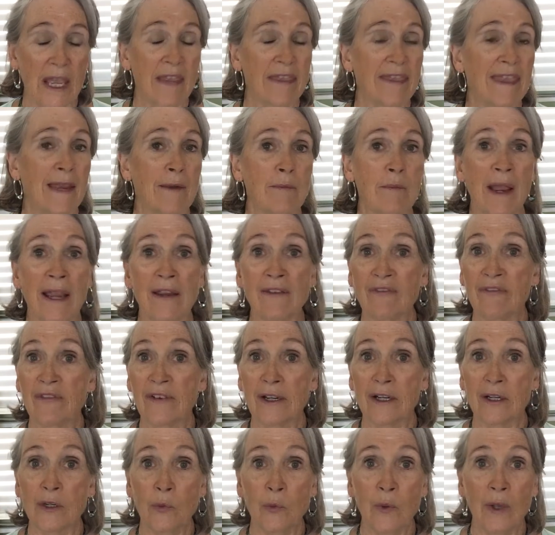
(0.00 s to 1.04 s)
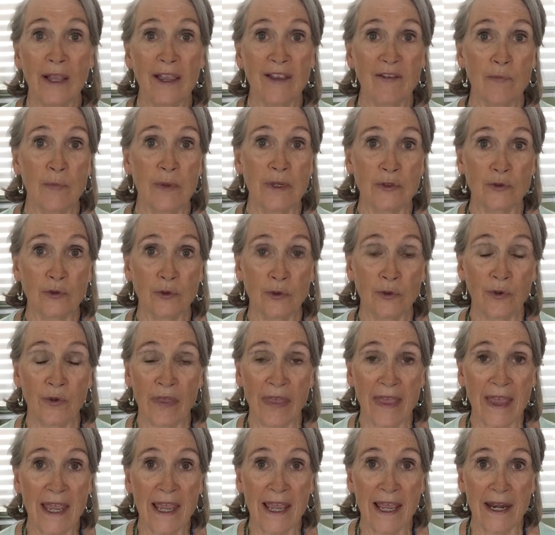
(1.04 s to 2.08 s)
They might very well have been true
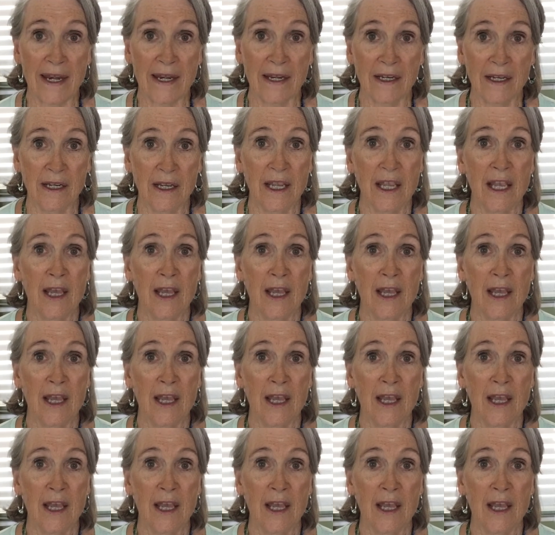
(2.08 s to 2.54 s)
then,